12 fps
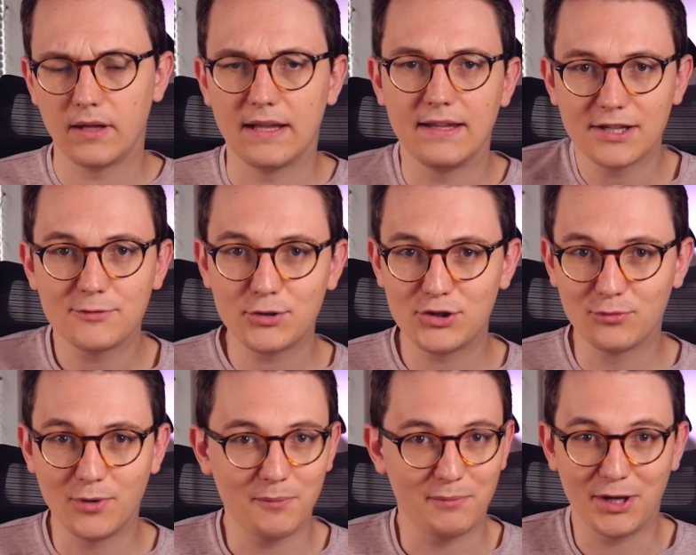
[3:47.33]
And that's what you
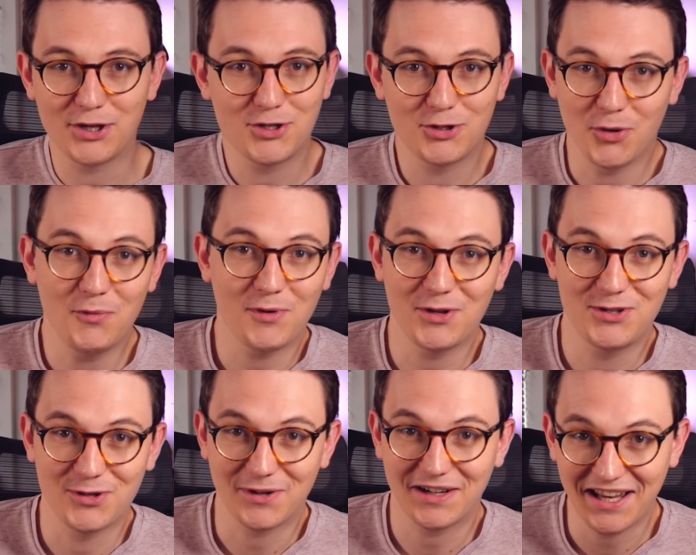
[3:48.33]
want, because you don't want
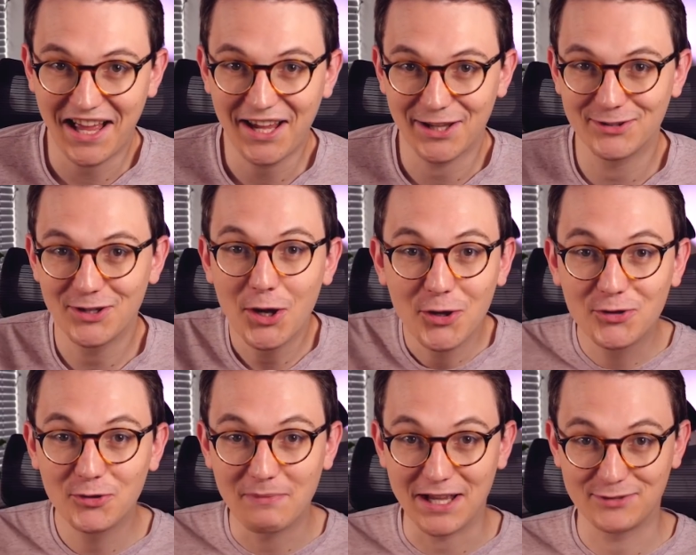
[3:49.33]
your client
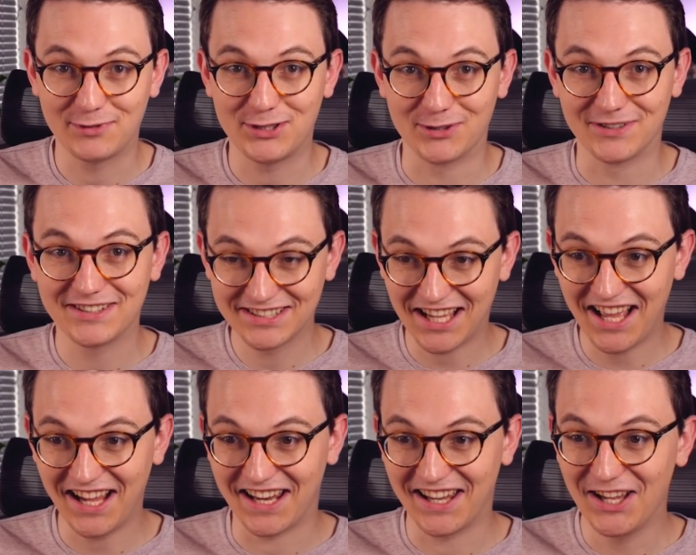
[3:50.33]
to mess with your
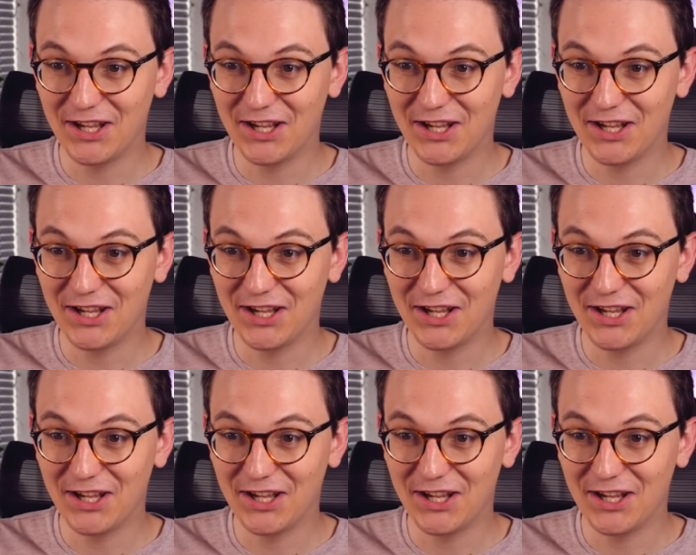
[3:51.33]
design.